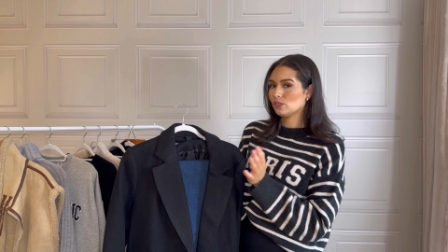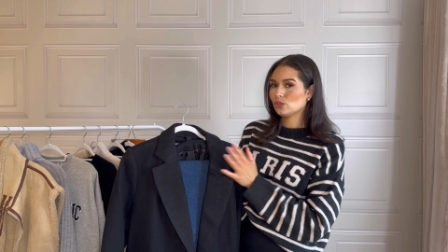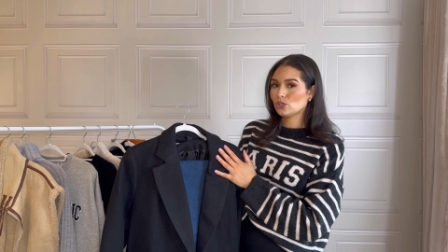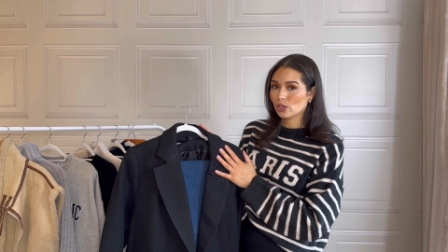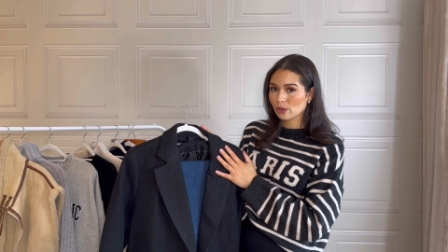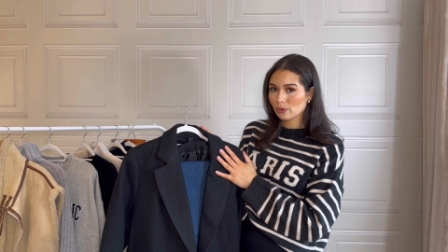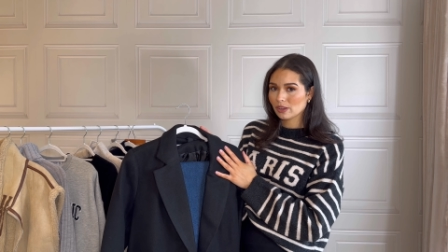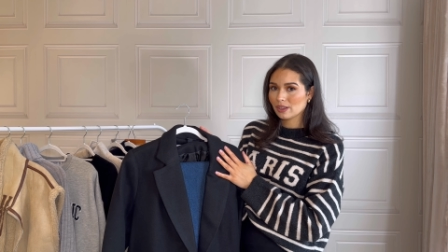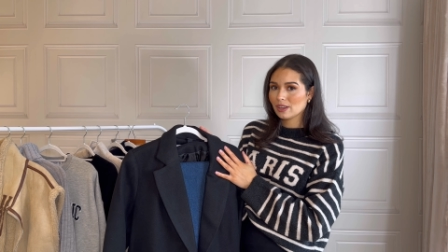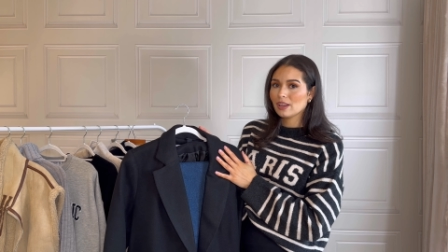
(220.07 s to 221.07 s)
two.
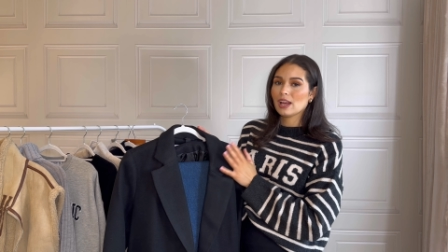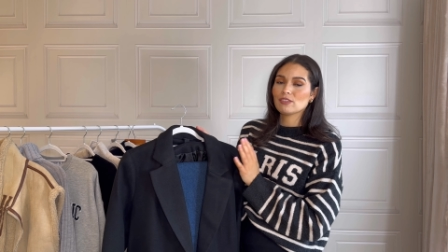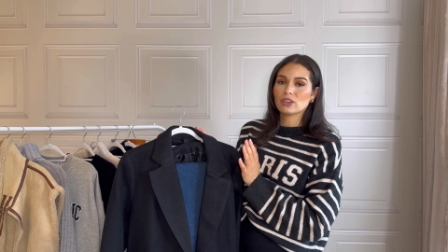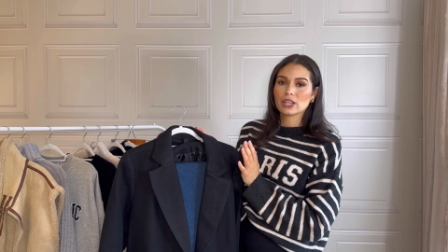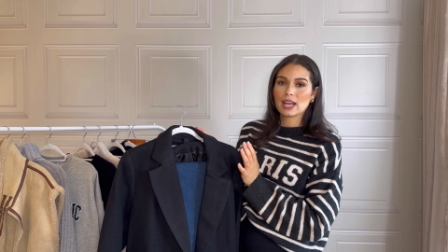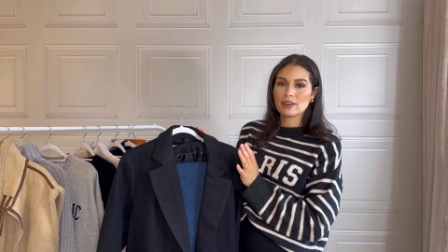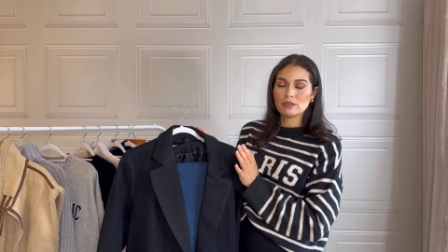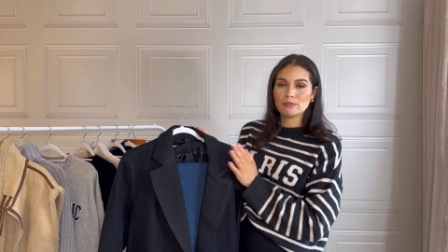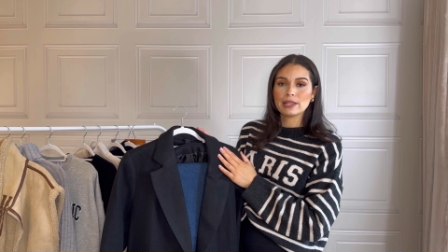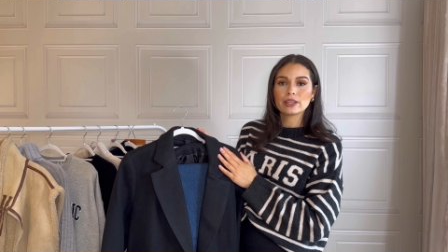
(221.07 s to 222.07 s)
I've got a
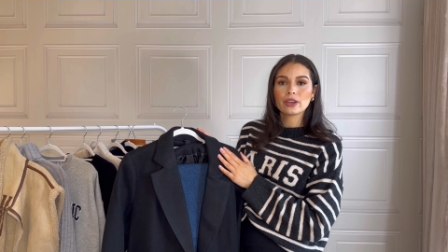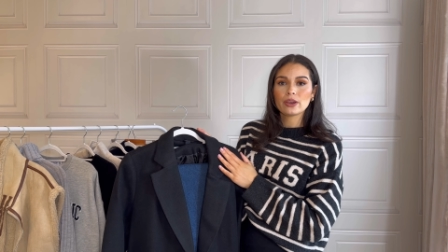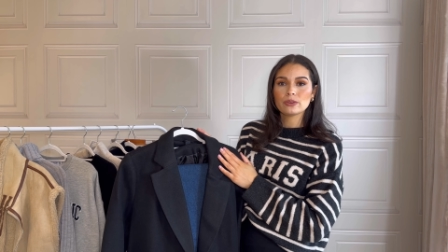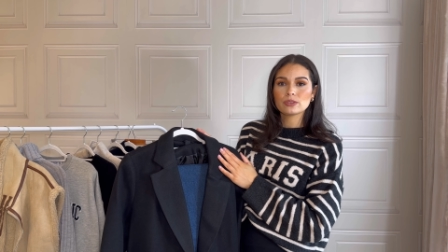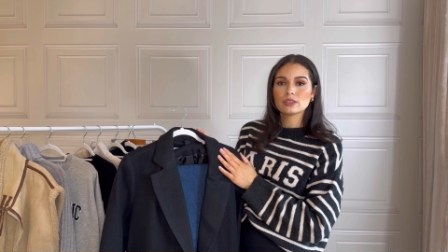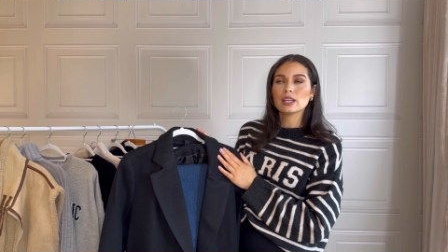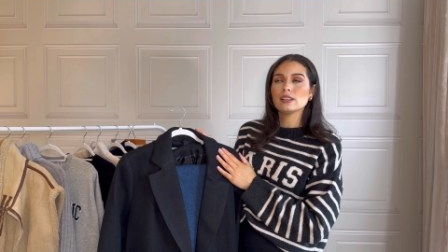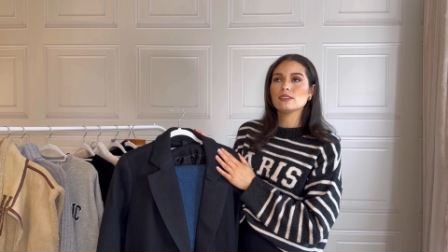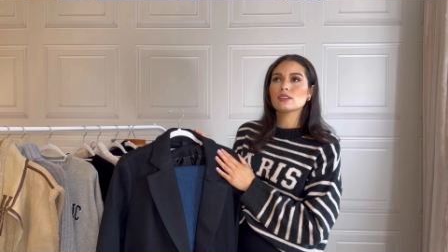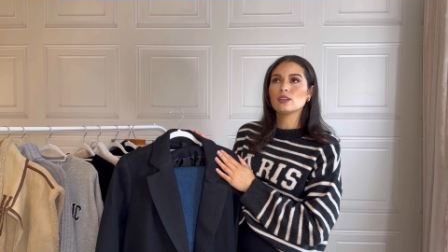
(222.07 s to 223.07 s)
Karen Millen coat that
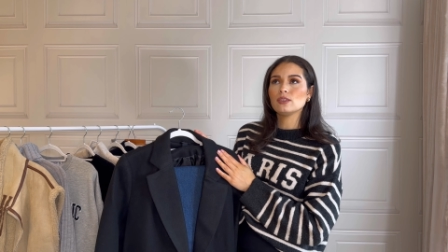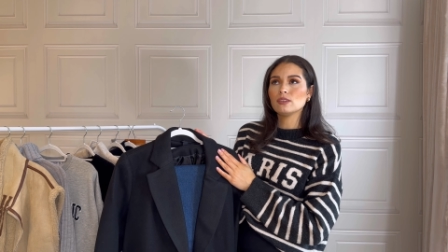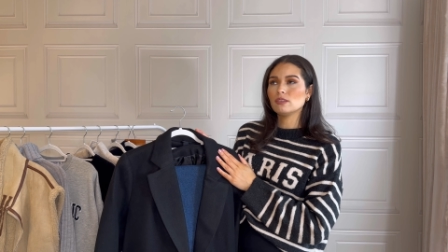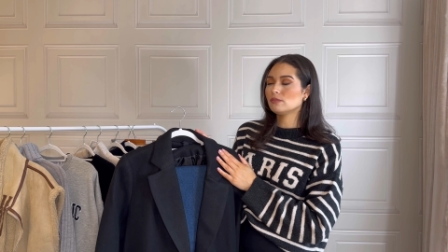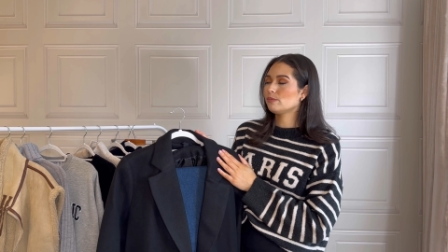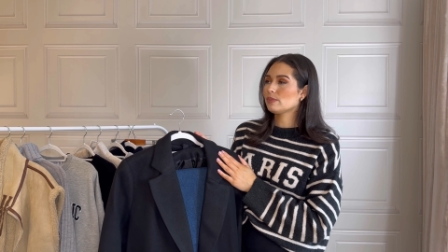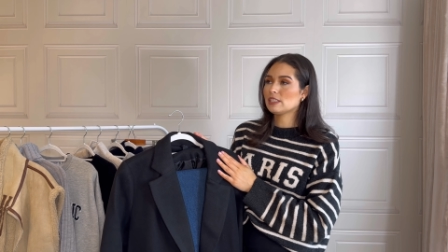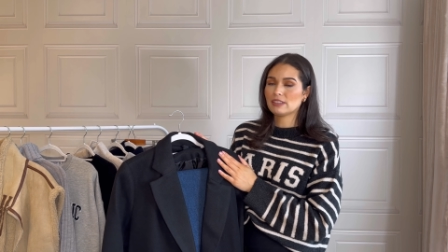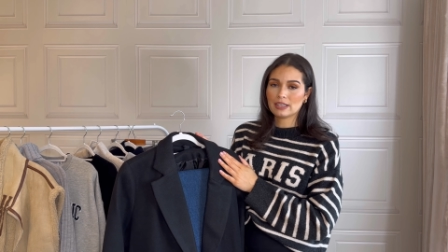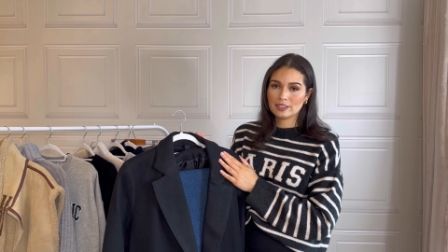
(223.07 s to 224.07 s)
is
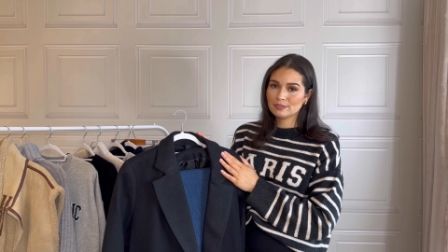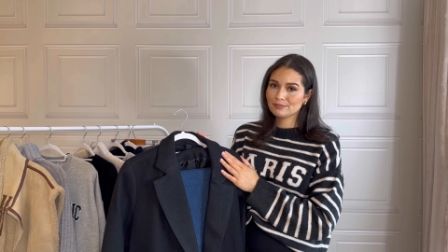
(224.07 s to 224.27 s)
divine.